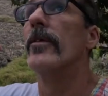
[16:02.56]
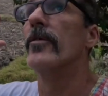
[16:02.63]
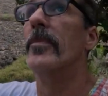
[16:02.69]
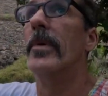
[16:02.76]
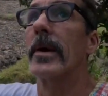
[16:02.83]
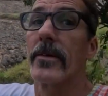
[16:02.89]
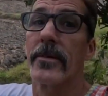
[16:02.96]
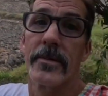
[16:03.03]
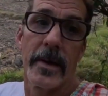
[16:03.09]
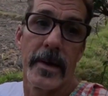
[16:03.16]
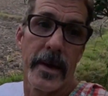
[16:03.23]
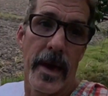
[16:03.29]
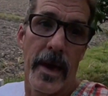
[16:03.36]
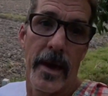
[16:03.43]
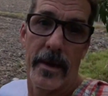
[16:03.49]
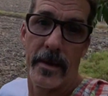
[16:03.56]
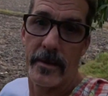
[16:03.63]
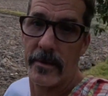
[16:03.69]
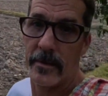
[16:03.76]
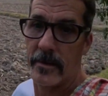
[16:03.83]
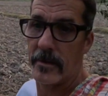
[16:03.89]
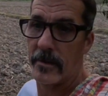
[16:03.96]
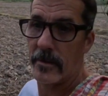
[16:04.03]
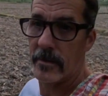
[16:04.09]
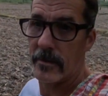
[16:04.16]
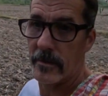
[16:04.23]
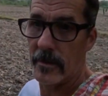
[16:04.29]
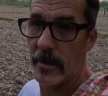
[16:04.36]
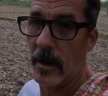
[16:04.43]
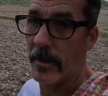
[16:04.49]
as big as they can
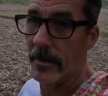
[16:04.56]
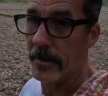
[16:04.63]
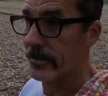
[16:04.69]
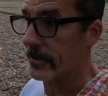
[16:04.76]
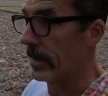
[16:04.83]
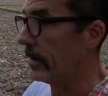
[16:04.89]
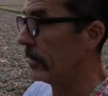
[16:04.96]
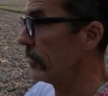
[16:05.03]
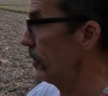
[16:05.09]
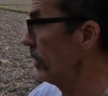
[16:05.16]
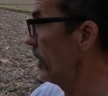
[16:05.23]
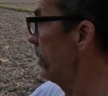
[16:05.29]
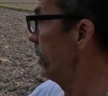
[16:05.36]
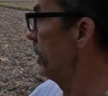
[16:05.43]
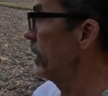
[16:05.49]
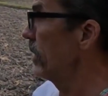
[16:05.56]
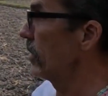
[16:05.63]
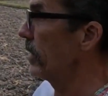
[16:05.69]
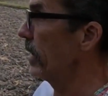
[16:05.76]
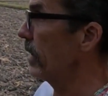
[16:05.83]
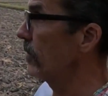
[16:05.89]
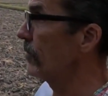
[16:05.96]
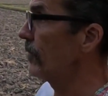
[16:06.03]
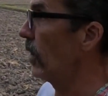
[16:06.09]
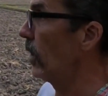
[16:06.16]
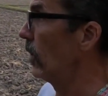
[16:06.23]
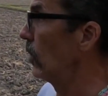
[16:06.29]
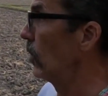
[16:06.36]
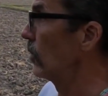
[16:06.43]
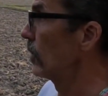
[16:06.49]
on this side. There's nothing here, they can
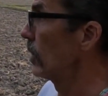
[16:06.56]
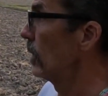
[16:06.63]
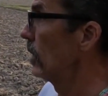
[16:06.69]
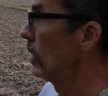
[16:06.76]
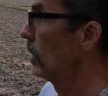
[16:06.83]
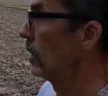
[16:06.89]
fall over.